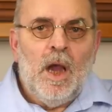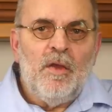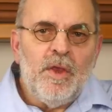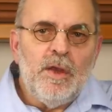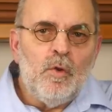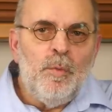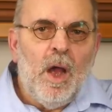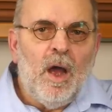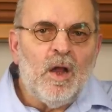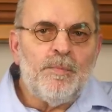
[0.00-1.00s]
I think you'll be
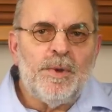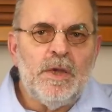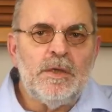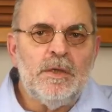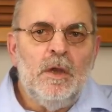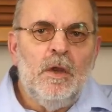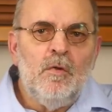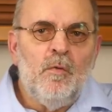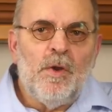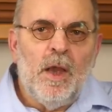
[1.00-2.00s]
hard pressed
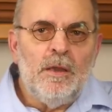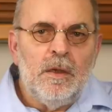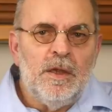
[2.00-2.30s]
to find